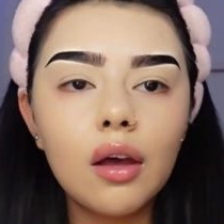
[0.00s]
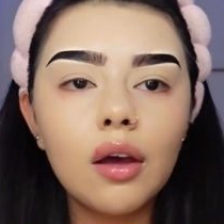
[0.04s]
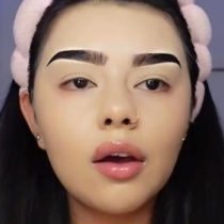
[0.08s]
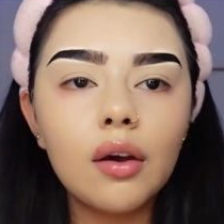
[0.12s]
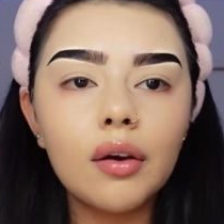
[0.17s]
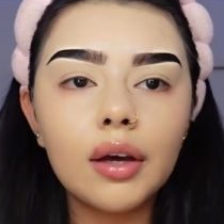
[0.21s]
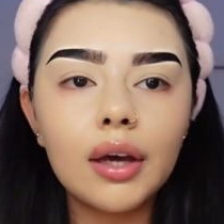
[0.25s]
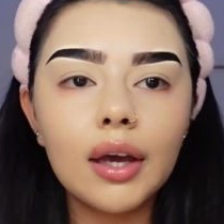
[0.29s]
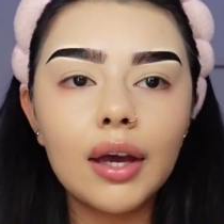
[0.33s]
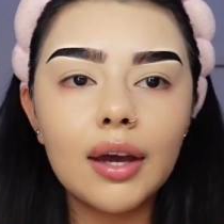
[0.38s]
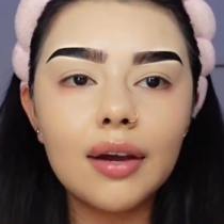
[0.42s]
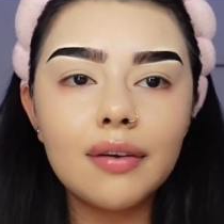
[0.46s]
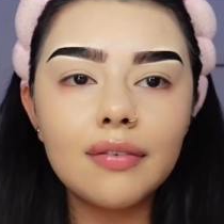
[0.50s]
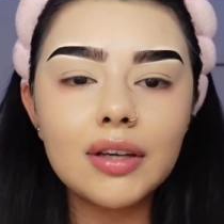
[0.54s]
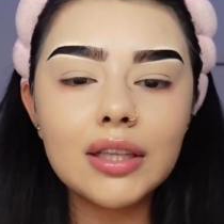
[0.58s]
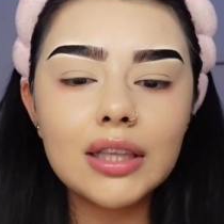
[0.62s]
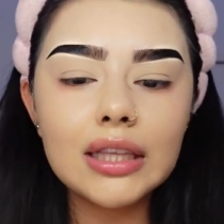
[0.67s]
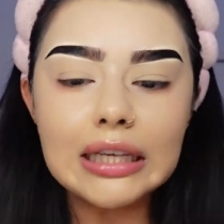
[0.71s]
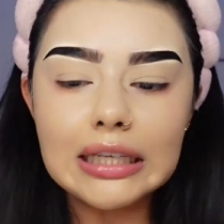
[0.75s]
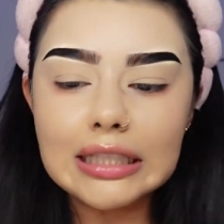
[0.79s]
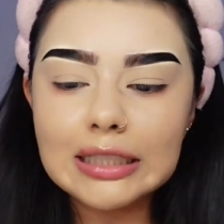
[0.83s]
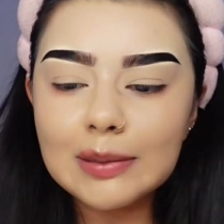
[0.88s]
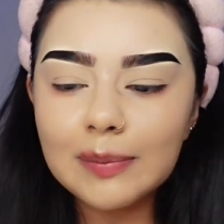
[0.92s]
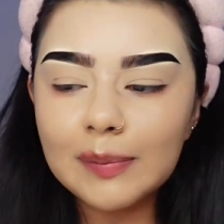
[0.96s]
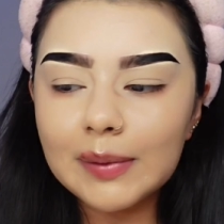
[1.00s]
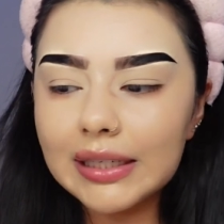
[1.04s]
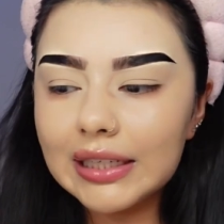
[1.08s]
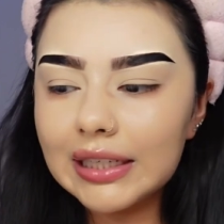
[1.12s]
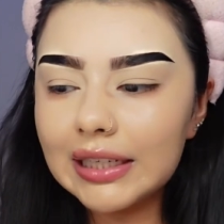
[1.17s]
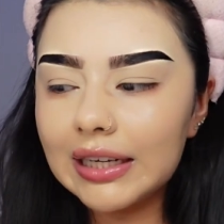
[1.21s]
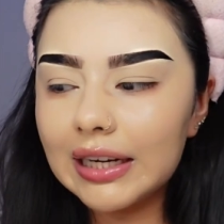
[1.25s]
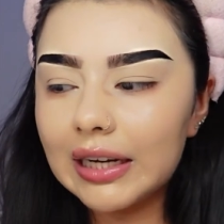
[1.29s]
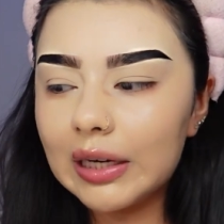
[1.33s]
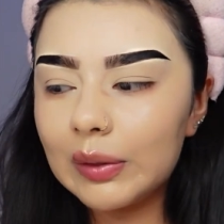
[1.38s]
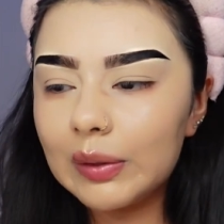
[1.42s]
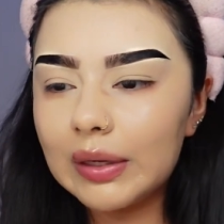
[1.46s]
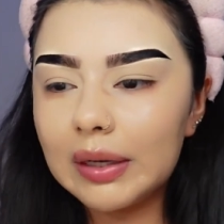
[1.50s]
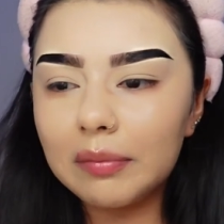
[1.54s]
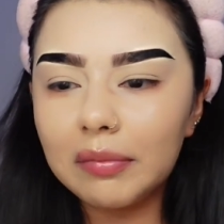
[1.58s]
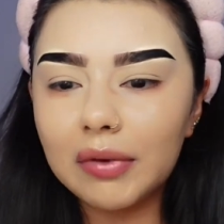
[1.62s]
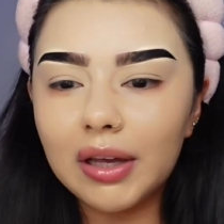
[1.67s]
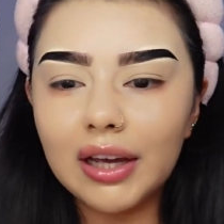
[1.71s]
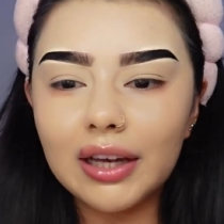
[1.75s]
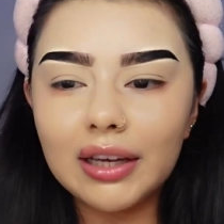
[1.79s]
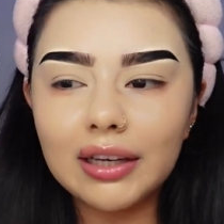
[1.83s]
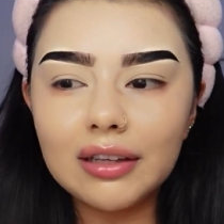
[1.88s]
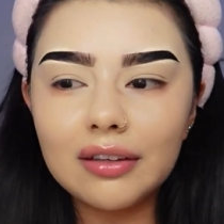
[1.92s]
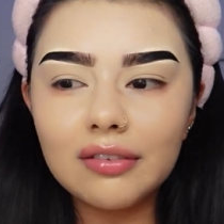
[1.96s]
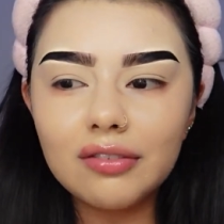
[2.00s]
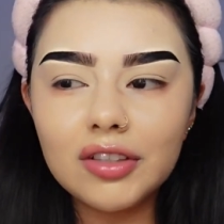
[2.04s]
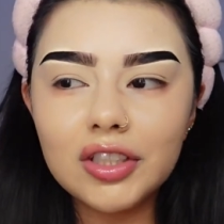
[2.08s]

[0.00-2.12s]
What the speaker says: Okay, everything is blended out. I'm kind of